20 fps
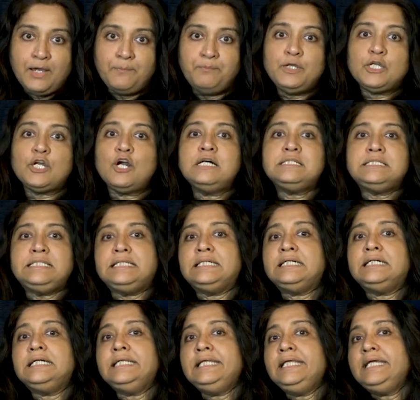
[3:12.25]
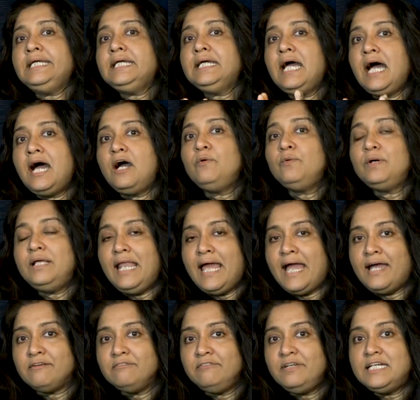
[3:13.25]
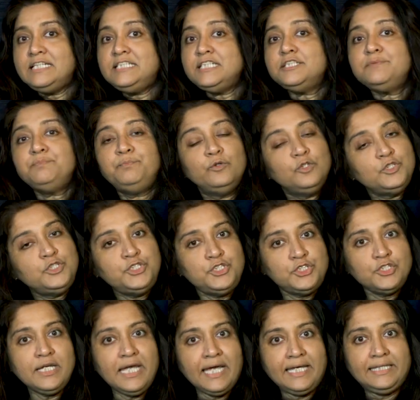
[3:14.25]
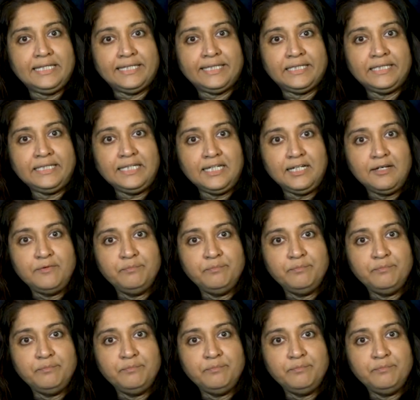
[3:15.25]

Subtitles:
Because learning how a language is put together